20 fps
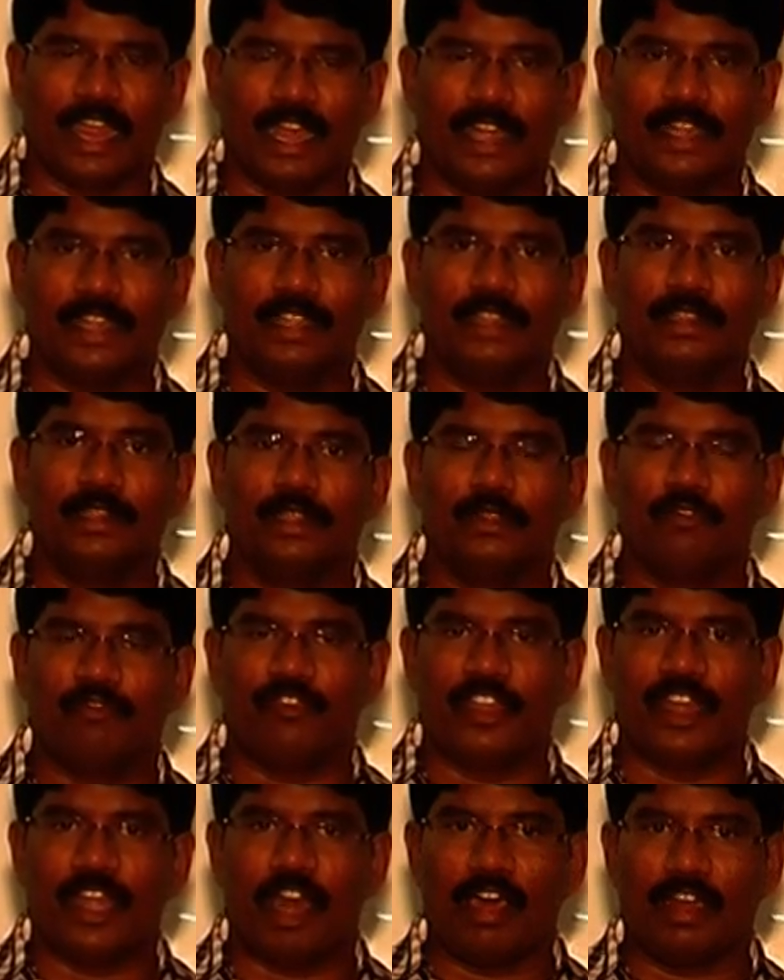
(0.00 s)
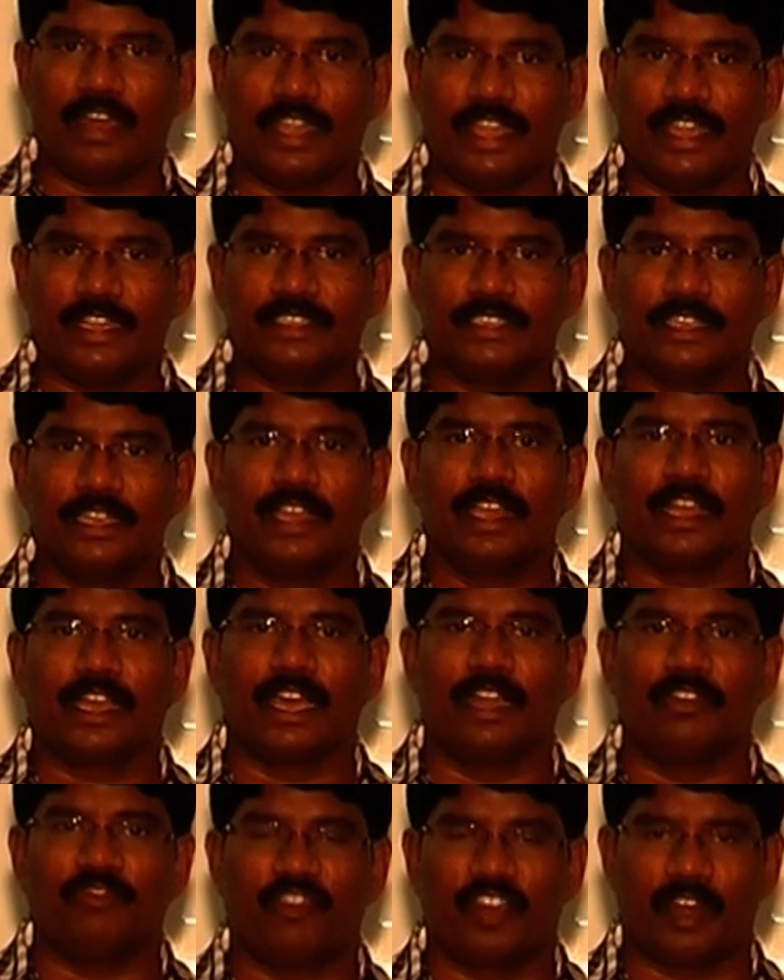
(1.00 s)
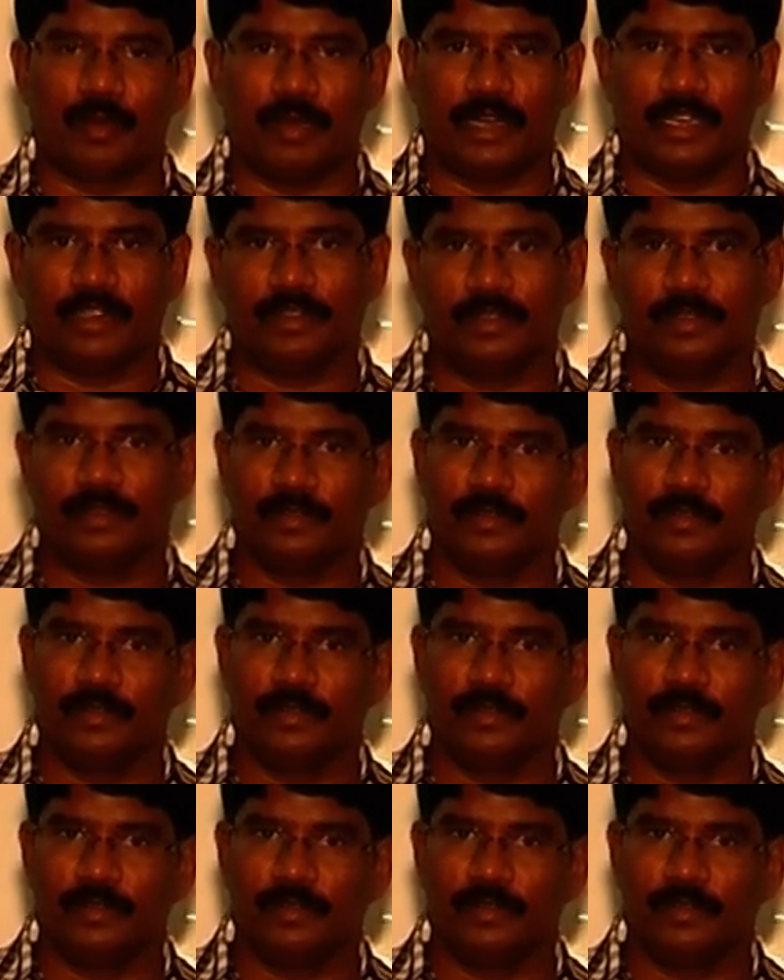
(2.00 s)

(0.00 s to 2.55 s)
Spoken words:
and phenol is confirmed.